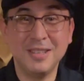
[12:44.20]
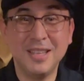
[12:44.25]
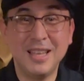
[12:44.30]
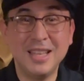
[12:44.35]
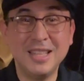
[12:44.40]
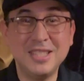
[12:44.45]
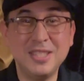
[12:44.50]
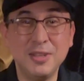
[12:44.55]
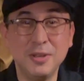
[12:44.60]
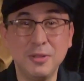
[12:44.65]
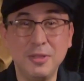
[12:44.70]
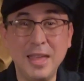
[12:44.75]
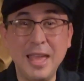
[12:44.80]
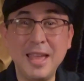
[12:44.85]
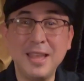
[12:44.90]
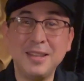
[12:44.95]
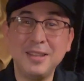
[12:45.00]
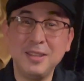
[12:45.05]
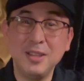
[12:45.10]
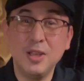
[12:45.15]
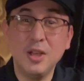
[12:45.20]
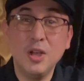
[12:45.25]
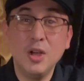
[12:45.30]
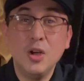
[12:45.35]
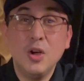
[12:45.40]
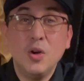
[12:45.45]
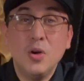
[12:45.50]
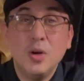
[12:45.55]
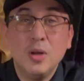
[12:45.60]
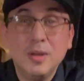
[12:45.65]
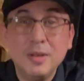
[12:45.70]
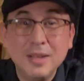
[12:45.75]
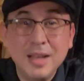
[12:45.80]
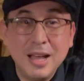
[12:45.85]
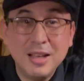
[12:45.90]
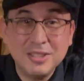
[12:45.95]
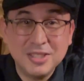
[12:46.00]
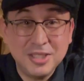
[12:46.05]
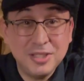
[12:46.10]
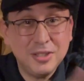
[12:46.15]
until then,
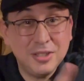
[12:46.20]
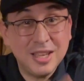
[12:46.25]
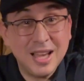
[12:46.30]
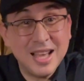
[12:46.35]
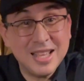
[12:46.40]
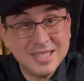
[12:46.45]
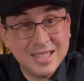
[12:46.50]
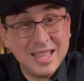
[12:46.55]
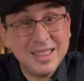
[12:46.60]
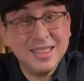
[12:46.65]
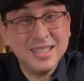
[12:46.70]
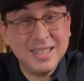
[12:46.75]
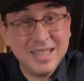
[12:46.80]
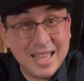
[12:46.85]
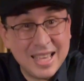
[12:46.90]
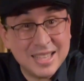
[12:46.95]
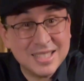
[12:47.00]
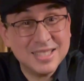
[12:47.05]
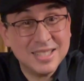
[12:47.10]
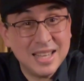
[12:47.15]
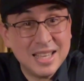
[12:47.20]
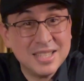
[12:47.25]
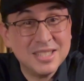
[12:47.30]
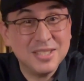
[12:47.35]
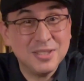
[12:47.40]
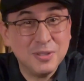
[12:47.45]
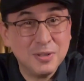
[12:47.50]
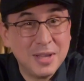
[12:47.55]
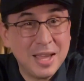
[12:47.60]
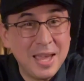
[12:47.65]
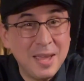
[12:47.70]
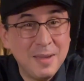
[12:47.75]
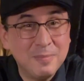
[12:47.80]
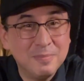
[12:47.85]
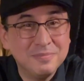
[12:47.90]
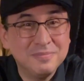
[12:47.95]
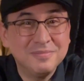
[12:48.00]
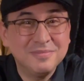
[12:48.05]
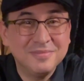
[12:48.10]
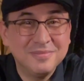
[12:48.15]
I'll see you guys at the next lesson, okay?
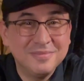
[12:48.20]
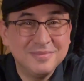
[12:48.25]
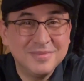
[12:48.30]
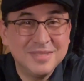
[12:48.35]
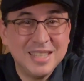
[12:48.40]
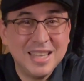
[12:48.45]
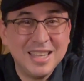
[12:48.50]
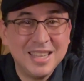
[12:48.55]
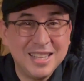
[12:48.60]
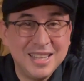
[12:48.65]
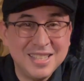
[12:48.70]
Take it